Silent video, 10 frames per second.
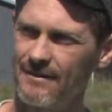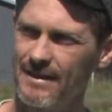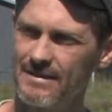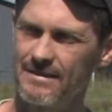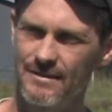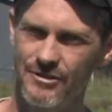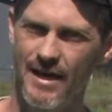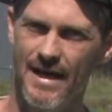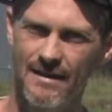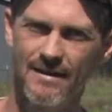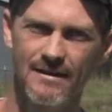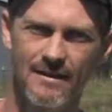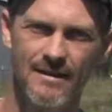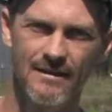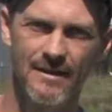It's the shade
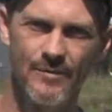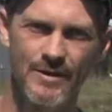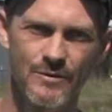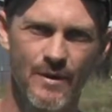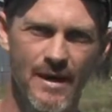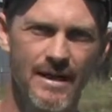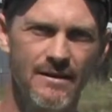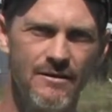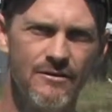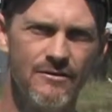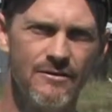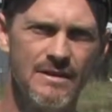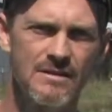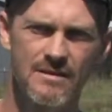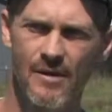that limits what I can do
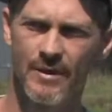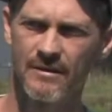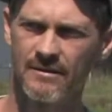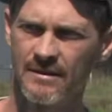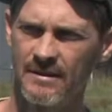in the summer.